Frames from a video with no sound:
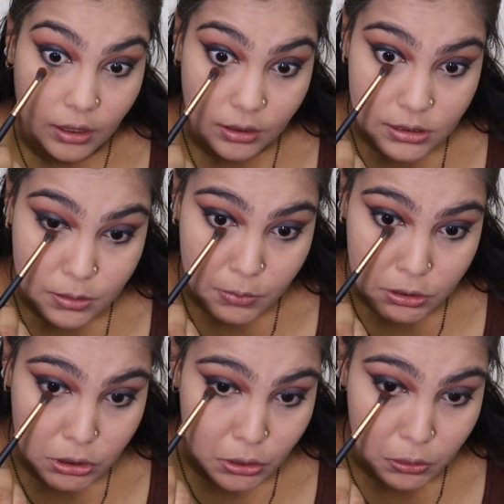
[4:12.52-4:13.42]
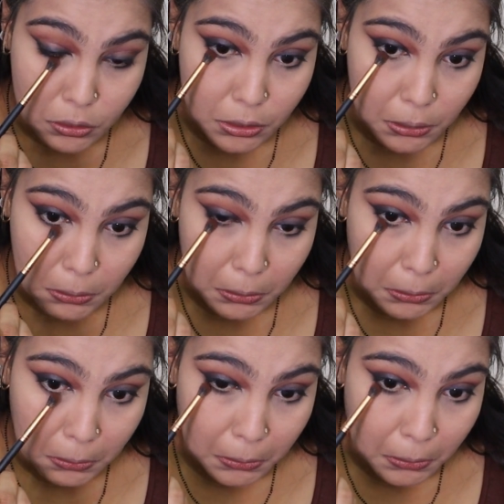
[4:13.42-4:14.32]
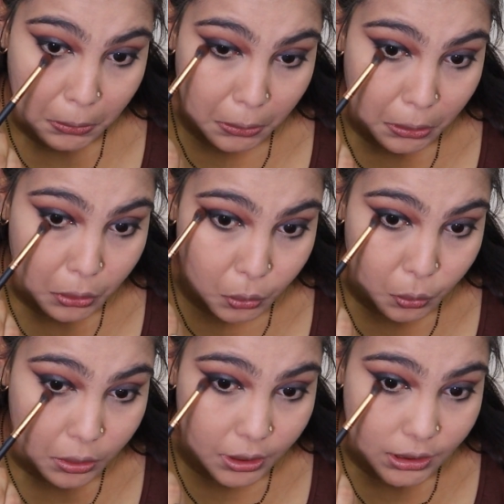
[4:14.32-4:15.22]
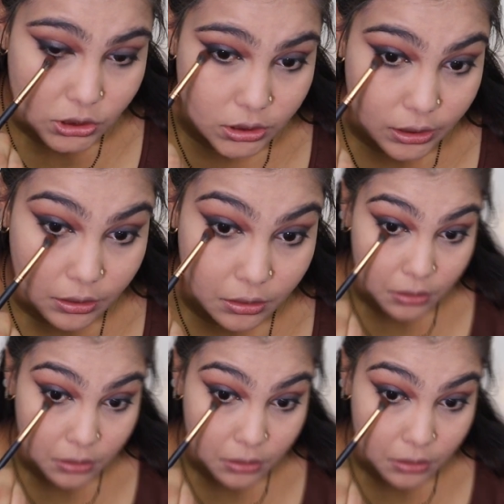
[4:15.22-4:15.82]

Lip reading: and smudging on the lower lash line.